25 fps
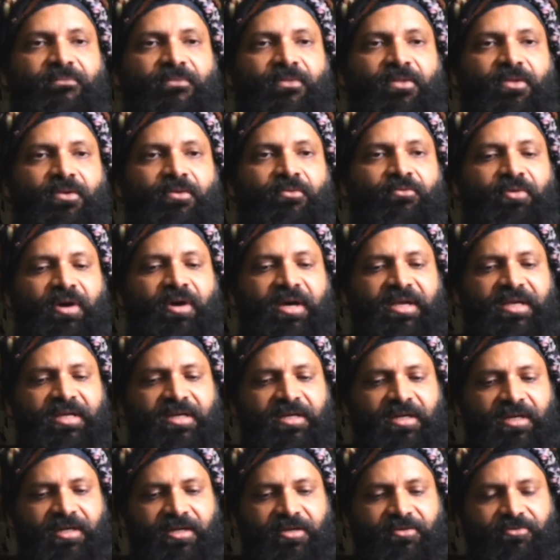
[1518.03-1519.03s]
Why
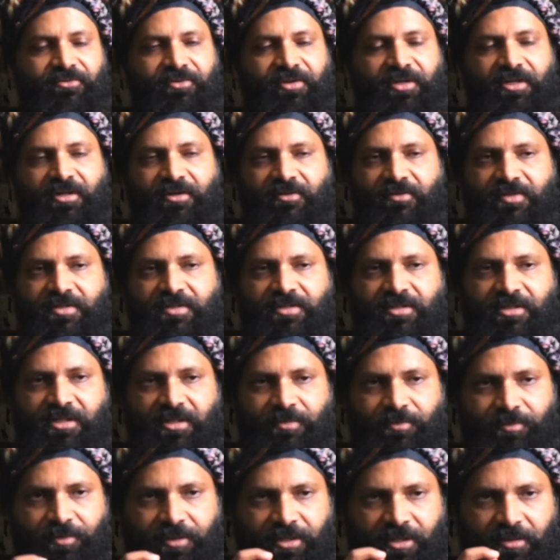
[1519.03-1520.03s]
can't we have a
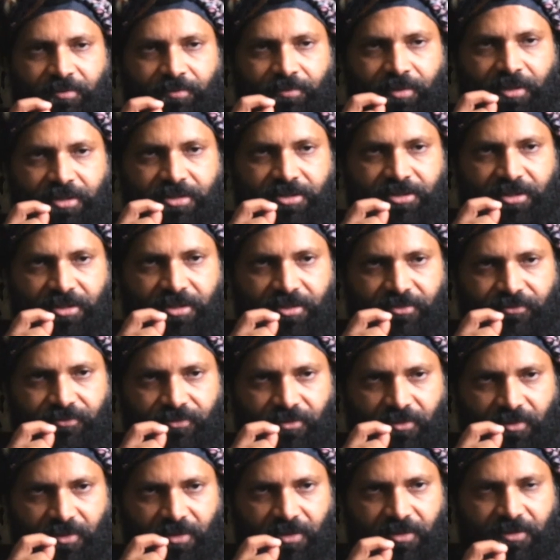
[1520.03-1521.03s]
separate budget for
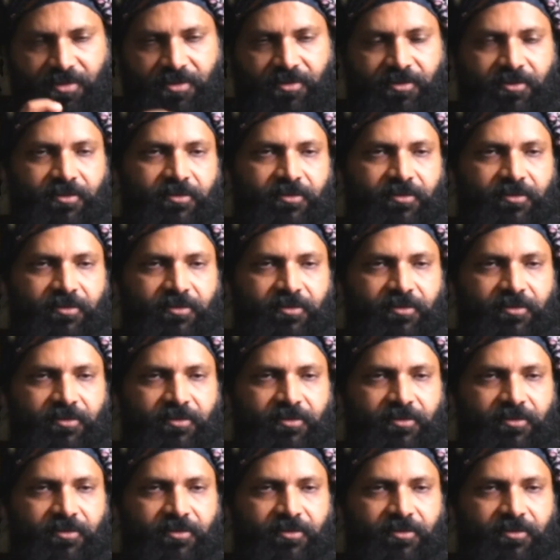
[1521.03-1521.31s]
this?